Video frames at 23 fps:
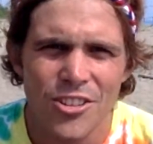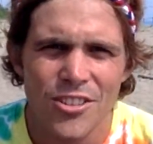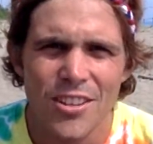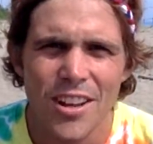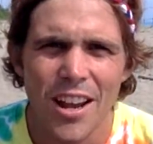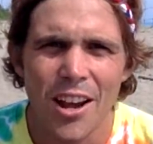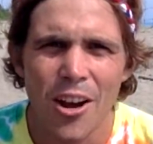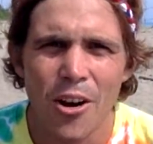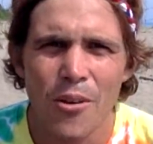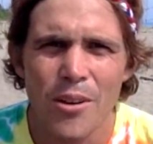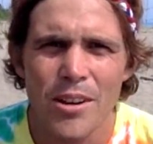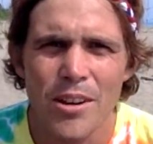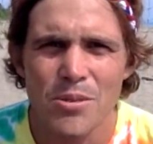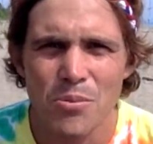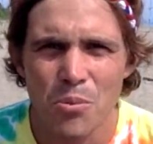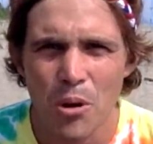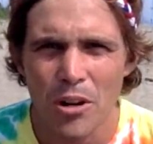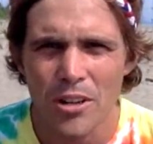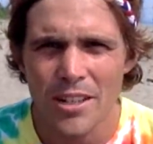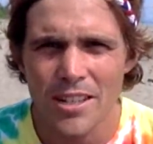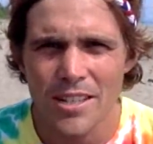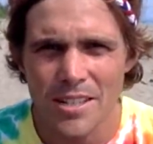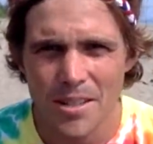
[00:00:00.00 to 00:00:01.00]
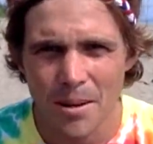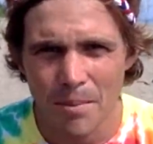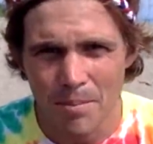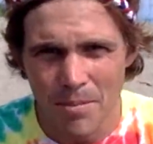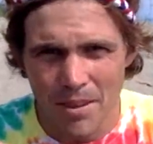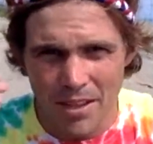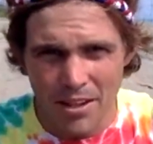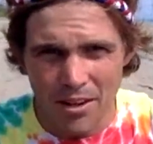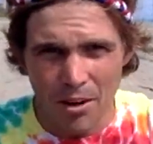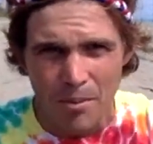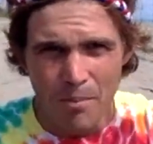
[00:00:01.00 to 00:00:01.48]
always wanted
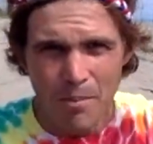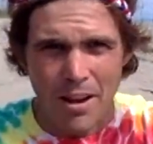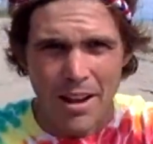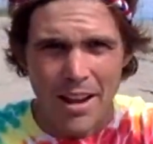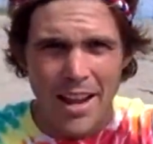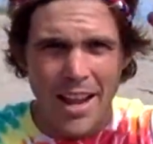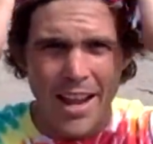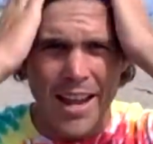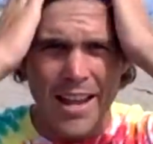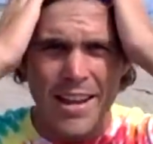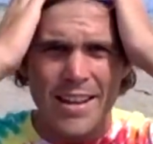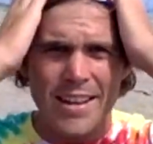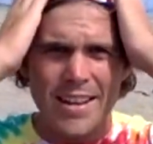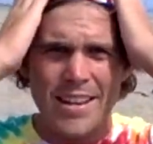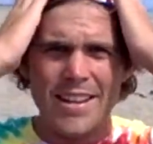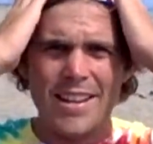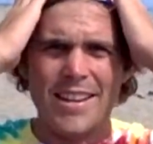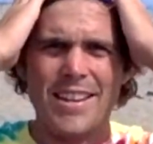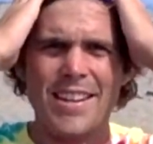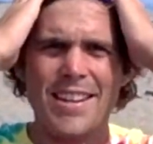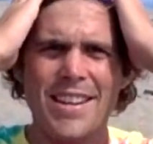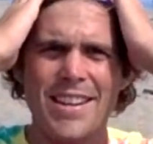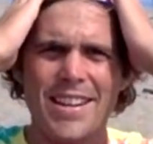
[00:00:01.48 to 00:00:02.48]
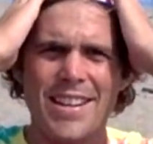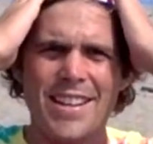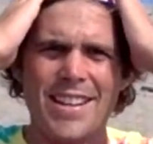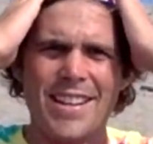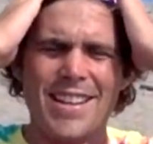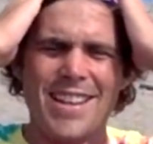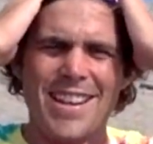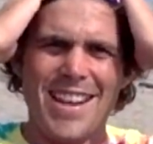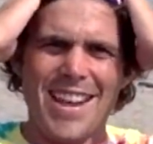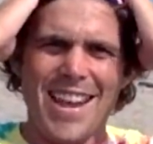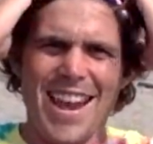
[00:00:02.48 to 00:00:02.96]
something on my head
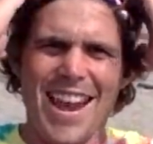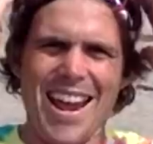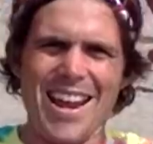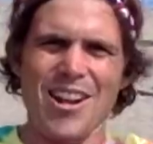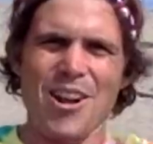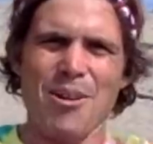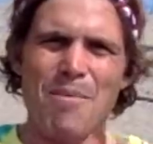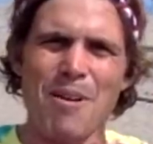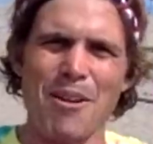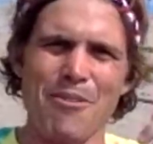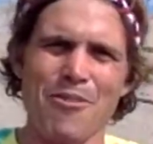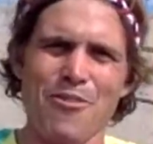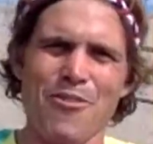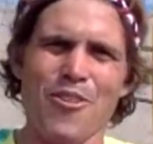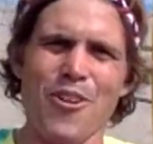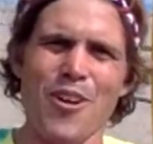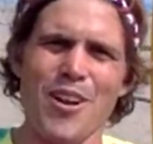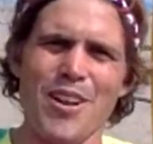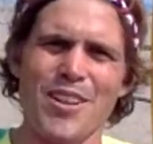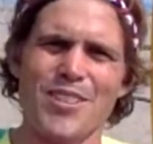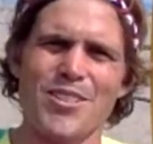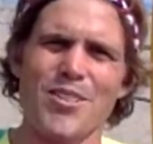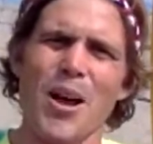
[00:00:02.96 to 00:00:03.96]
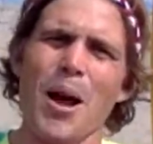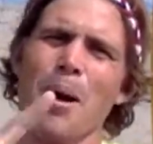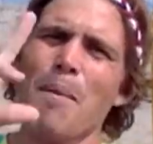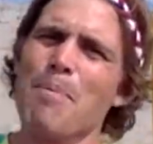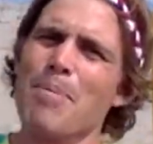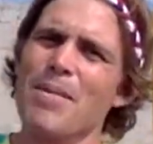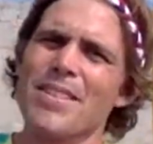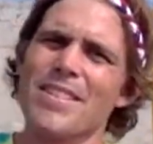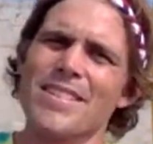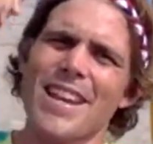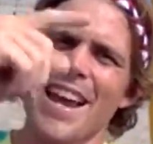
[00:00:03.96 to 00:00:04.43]
and on my foot, so
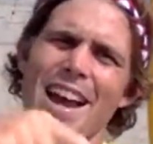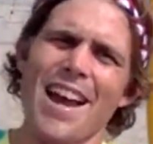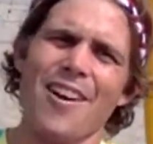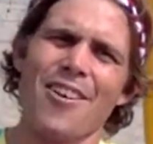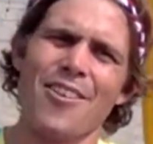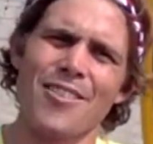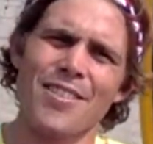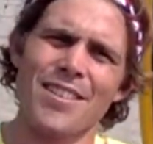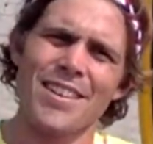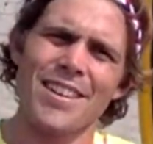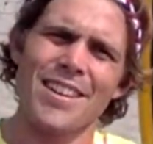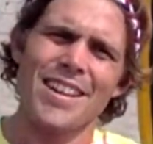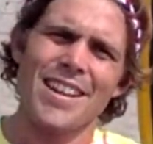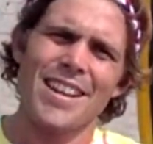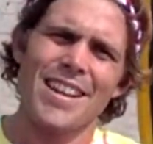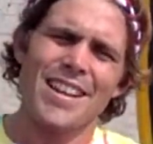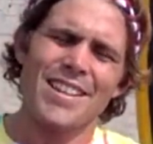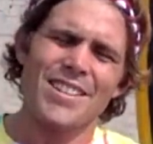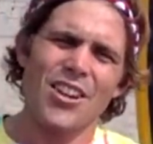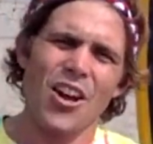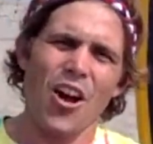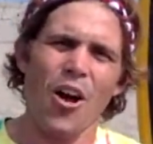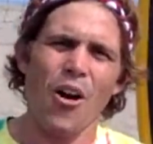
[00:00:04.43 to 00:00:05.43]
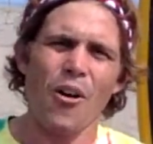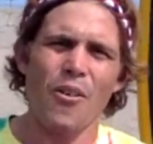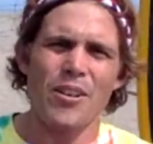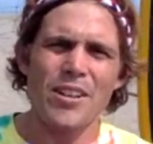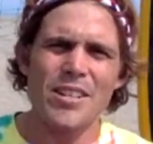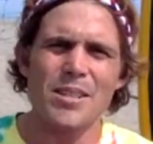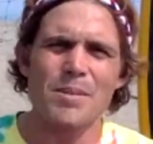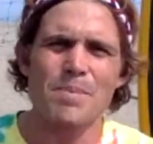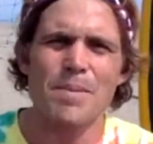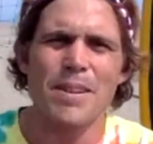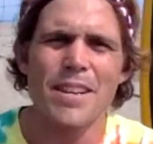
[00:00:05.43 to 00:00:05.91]
up and down, to
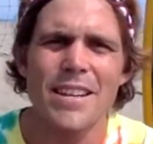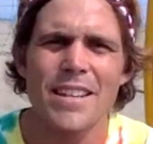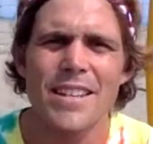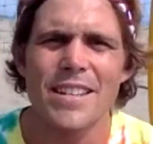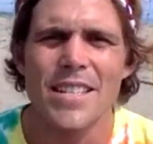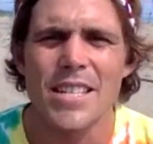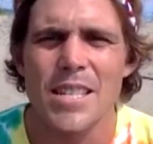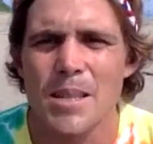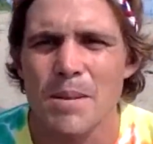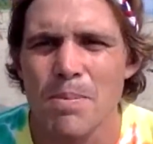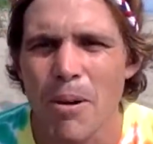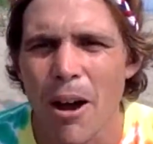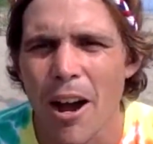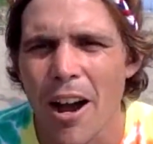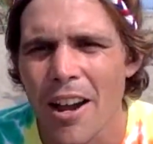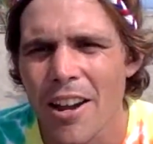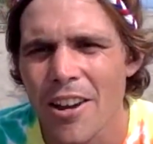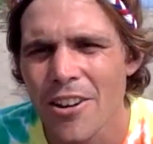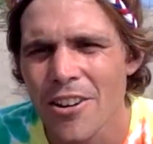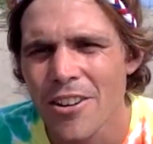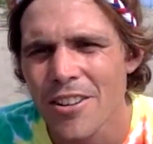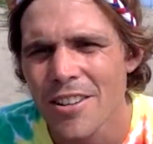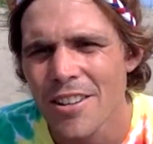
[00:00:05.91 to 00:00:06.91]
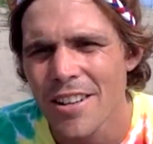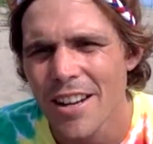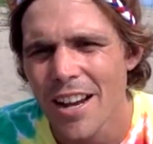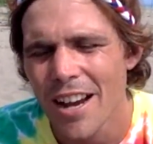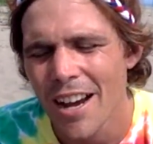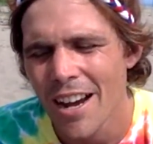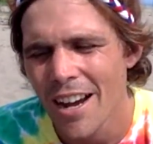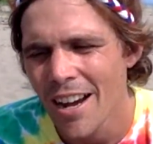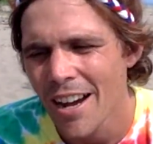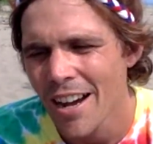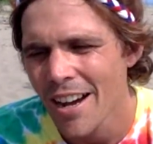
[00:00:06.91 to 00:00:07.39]
always be inspired.
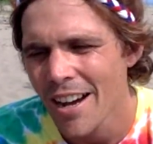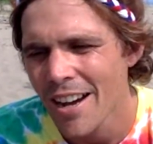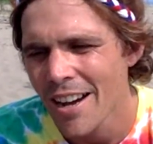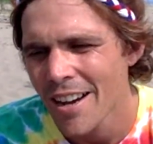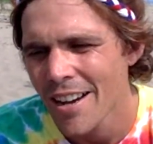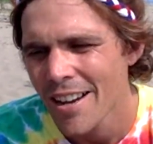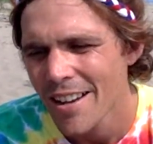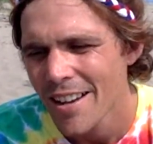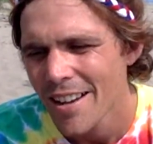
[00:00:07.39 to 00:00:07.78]
And